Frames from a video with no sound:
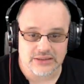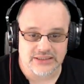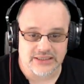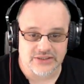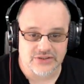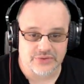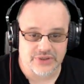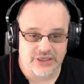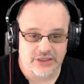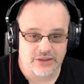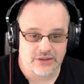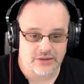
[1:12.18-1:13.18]
entire
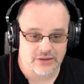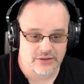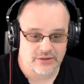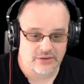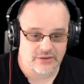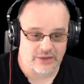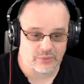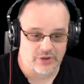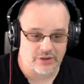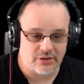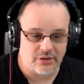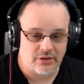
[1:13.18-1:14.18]
screen, that
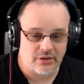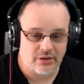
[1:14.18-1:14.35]
one.